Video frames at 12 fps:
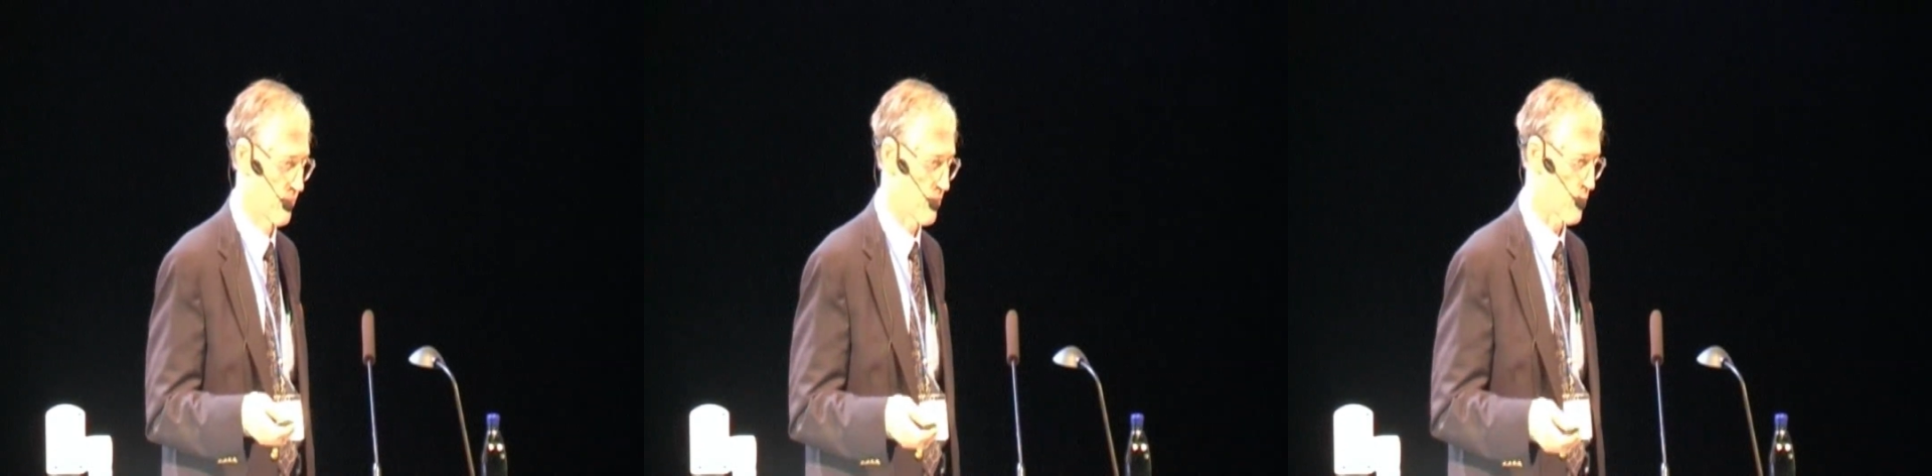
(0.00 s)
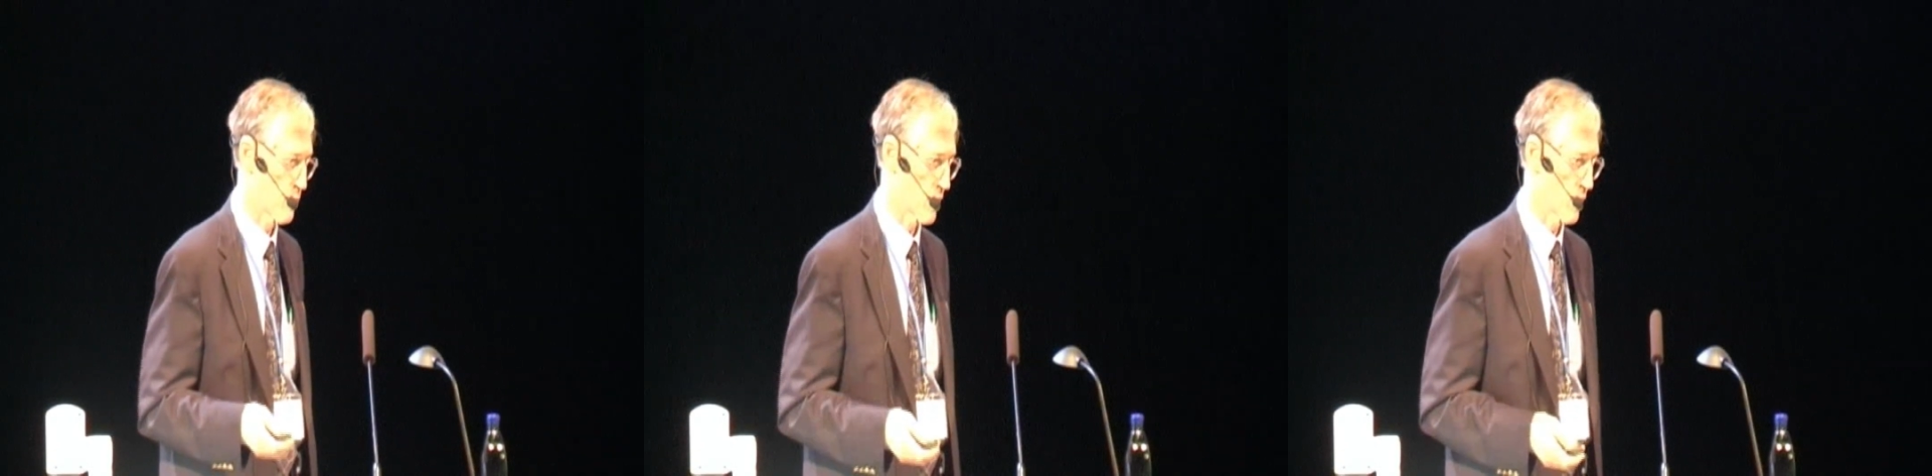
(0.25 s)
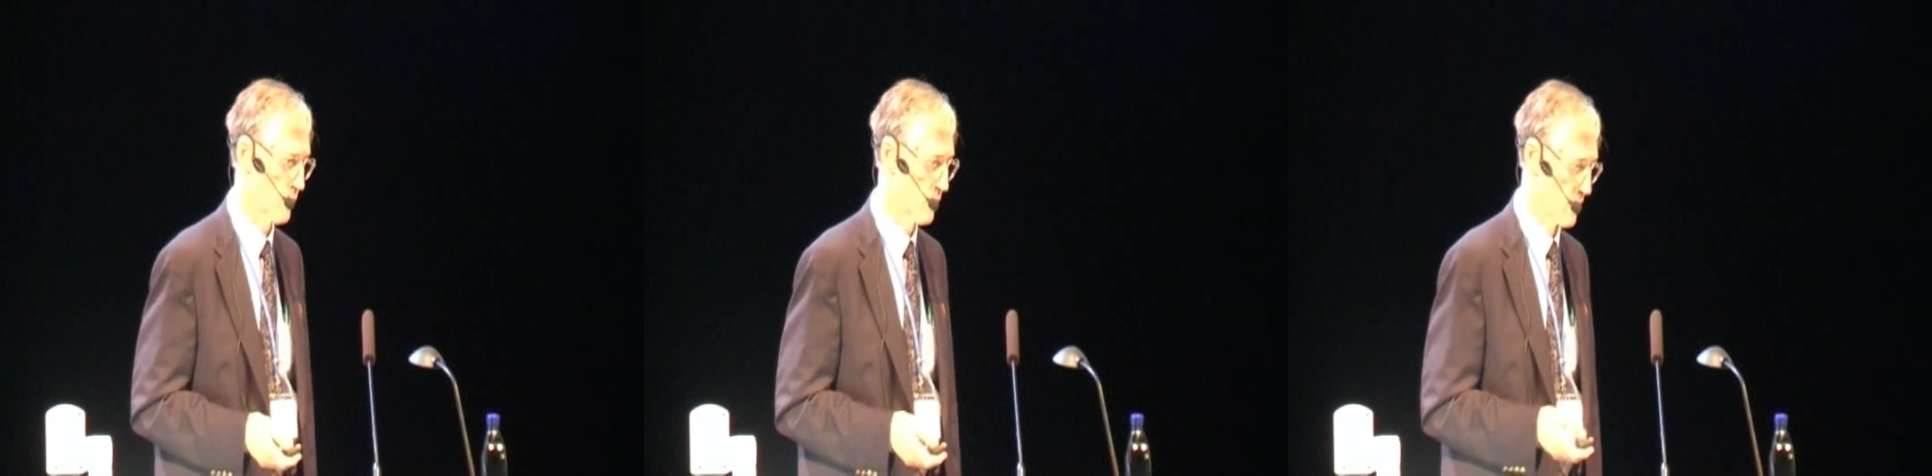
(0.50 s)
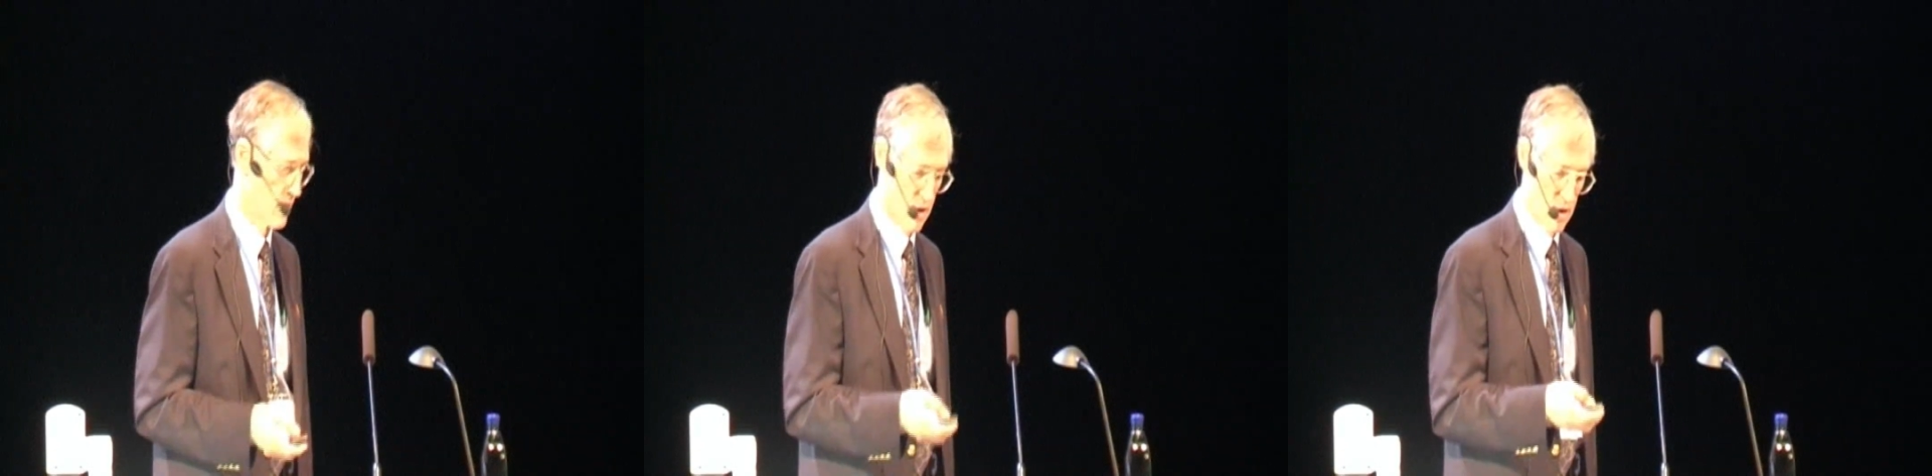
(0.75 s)
There we go.
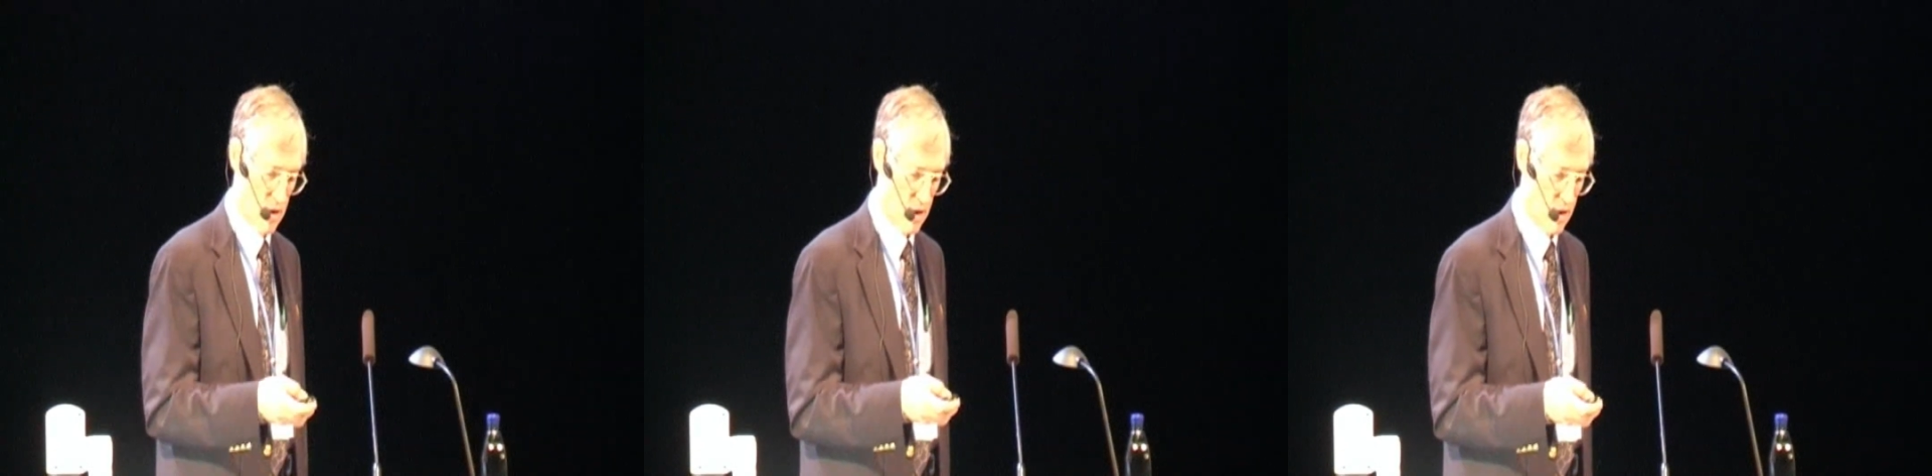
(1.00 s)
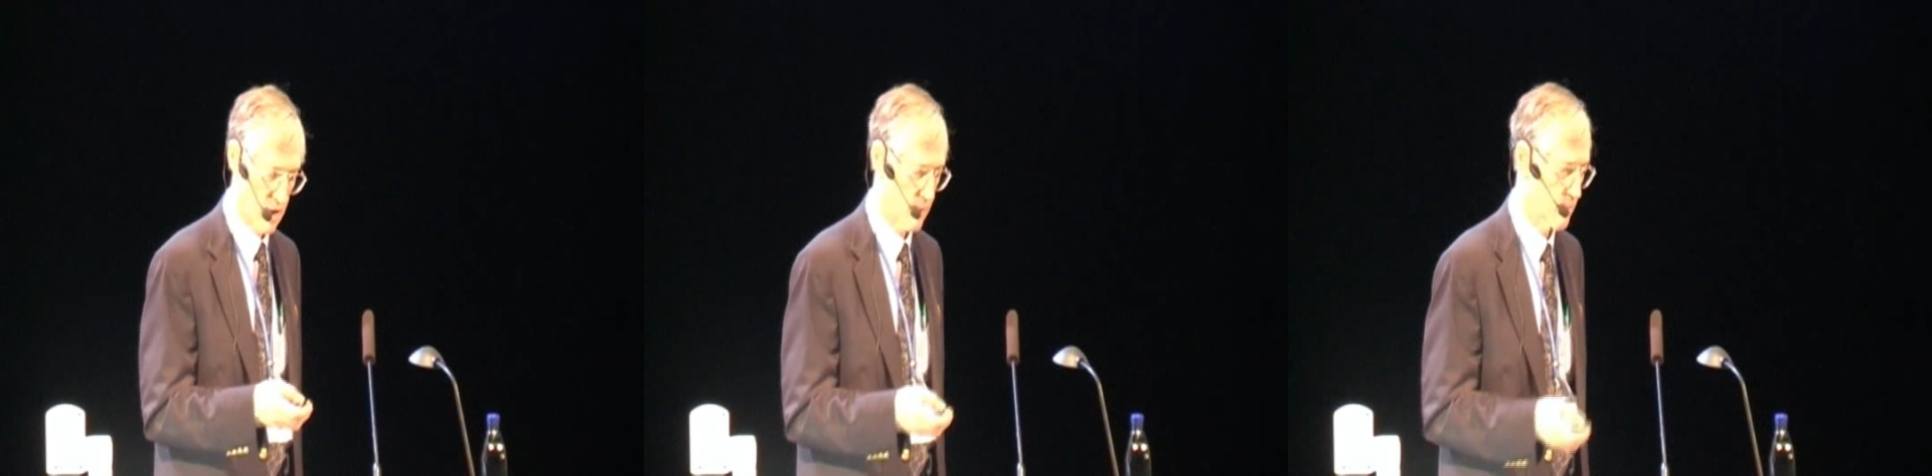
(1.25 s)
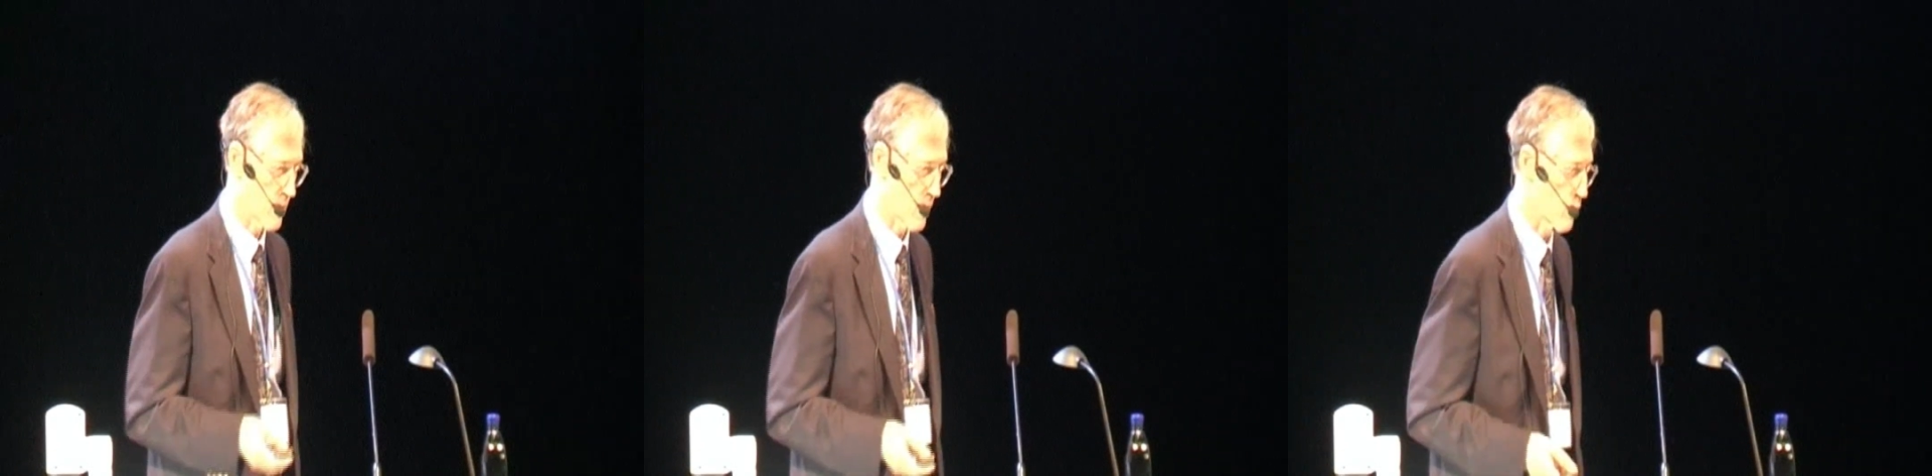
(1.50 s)
I